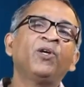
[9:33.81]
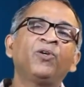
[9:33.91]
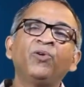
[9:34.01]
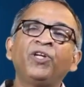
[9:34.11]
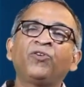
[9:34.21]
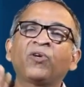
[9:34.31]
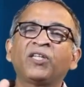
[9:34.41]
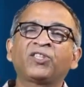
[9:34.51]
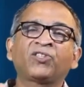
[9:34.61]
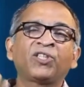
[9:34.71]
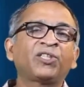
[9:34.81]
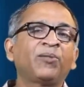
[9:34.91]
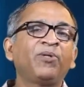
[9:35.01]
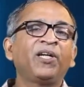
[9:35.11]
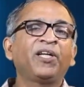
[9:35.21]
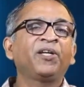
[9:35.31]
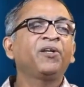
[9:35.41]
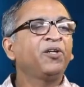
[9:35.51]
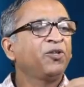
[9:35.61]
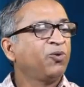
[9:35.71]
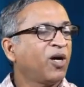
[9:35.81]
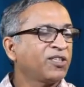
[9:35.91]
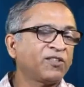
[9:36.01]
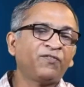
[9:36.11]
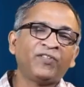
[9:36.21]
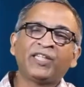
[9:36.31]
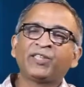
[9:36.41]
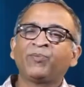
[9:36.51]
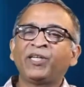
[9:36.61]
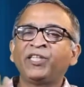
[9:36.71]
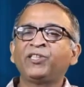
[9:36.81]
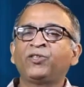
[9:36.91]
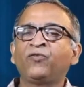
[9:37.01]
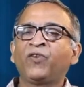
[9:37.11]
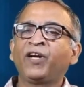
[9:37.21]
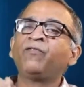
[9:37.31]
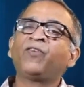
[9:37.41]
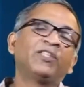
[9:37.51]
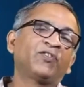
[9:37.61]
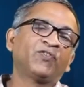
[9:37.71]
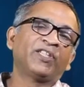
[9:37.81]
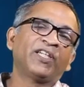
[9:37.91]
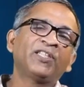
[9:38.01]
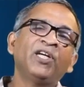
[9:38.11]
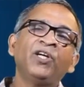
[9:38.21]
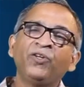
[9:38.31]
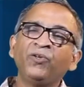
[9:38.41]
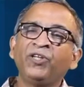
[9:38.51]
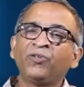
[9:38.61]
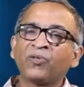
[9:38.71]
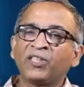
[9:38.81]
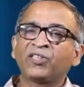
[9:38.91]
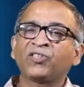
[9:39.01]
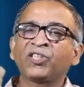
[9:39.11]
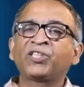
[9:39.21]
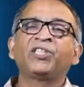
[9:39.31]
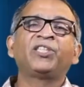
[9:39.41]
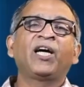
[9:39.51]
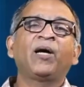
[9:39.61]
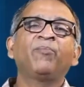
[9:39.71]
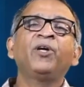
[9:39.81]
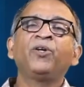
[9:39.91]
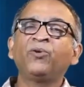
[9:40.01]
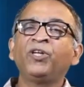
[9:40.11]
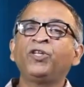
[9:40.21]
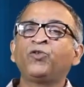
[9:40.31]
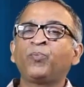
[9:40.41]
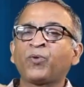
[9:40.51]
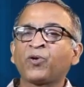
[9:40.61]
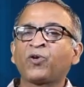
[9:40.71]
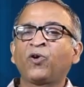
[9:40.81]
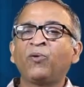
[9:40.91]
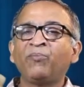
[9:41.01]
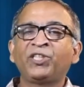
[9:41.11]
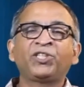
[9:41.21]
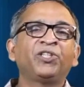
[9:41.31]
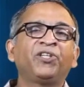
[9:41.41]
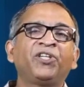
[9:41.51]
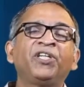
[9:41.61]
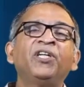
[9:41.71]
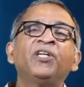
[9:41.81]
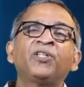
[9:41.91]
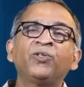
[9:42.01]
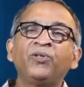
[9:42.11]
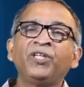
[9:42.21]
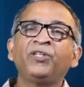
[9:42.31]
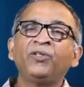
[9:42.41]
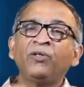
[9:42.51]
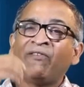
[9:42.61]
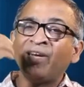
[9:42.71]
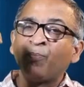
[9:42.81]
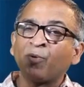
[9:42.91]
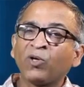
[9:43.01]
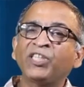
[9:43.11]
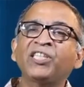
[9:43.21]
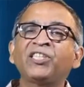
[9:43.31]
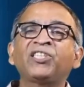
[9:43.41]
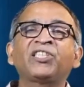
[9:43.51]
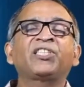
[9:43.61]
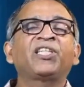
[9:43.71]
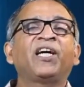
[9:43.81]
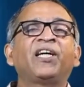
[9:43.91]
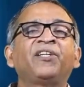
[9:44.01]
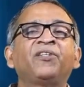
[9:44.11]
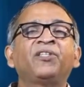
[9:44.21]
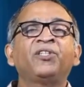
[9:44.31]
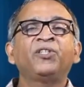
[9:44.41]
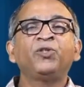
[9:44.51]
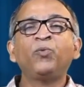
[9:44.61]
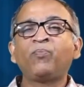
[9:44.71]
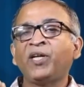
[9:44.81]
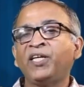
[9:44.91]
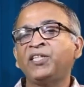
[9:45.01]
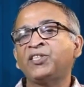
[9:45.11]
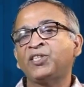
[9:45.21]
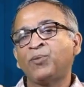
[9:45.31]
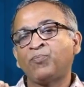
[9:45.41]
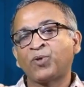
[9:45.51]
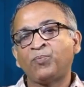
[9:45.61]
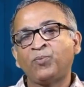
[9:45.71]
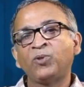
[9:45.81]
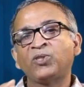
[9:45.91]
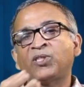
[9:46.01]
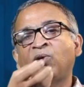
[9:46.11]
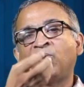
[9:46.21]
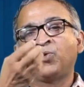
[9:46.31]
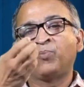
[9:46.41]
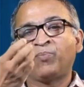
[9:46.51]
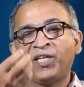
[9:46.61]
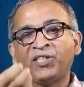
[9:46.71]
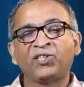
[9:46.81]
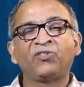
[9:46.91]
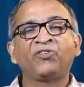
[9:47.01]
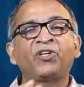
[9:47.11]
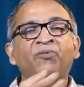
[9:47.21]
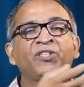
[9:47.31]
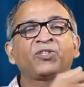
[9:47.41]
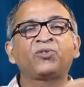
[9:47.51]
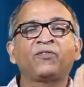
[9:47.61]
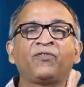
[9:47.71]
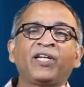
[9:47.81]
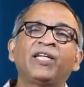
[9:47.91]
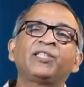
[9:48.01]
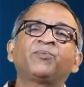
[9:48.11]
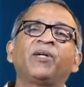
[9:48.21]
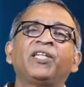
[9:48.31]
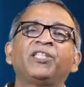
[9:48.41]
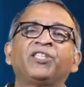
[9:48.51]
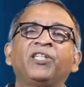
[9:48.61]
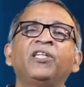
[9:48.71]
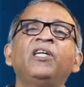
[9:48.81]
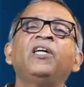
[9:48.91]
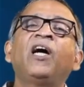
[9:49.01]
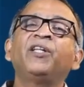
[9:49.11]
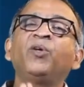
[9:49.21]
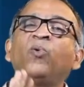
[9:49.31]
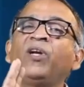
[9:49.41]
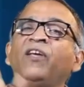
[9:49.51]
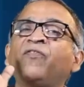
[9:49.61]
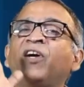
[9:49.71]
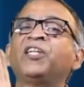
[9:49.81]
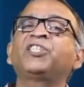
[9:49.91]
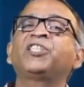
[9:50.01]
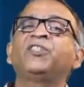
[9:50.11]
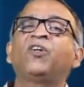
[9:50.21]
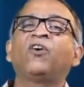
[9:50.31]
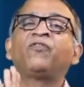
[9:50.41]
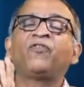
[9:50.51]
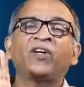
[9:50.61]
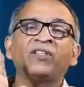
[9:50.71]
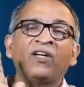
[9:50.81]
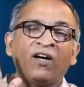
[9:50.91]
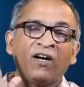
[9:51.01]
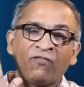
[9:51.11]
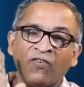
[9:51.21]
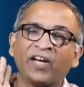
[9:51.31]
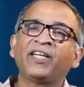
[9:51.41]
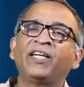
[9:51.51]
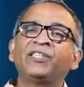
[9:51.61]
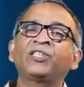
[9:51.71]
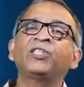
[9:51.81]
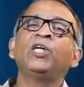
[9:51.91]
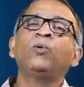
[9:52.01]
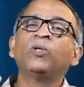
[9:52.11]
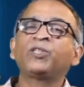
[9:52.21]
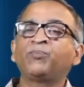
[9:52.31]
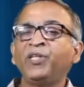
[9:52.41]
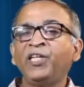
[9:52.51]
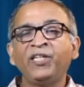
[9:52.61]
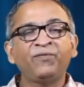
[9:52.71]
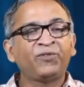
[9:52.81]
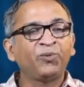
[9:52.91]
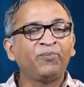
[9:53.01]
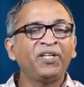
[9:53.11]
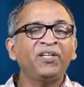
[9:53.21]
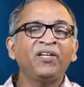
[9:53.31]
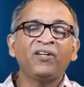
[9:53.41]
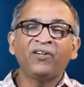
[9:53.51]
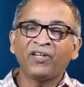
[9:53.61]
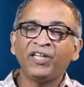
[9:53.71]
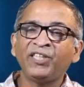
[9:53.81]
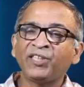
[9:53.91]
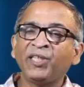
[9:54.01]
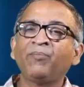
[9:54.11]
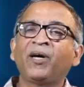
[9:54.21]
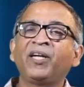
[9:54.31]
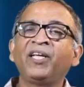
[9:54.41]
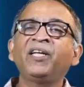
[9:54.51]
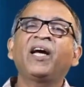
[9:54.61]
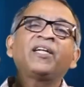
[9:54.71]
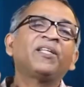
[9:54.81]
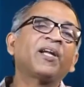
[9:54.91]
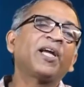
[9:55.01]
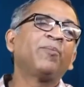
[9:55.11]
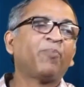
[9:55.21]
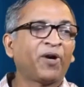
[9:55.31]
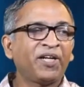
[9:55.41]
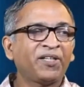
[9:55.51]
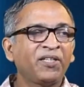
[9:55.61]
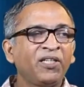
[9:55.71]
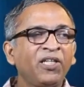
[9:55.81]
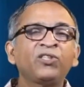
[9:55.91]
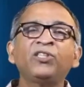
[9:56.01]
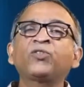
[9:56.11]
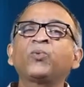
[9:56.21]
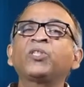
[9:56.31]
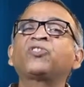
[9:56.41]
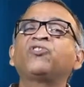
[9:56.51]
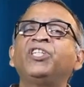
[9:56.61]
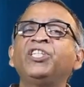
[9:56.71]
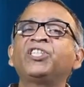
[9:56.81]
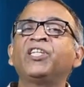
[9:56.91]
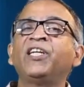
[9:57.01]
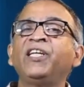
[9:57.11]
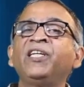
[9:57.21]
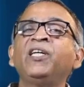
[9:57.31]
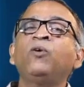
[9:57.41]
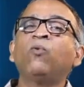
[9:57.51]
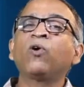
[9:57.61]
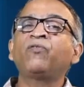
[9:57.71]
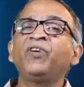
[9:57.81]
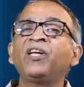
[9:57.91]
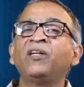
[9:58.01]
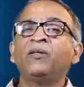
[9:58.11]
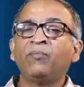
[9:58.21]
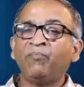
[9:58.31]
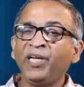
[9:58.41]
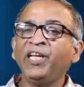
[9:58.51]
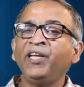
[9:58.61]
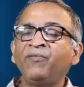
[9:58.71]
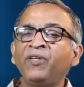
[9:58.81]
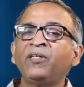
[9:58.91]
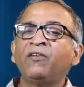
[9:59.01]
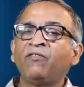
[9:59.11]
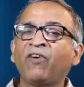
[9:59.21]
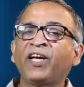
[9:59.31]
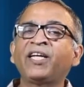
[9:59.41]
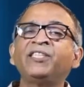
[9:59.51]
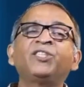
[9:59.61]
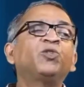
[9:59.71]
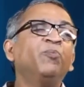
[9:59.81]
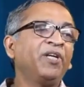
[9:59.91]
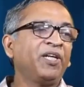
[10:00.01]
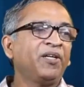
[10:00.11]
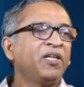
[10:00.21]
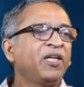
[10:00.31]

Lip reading: You need to construct a building, you ask the finance manager to find funds for that. You need to construct a dam, you need to procure machinery. When a project is at hand, you place a proposal or you place a request to the finance manager, and the only function of finance was believed to be raising money at the right point. This was traditionally what we believed finance to be.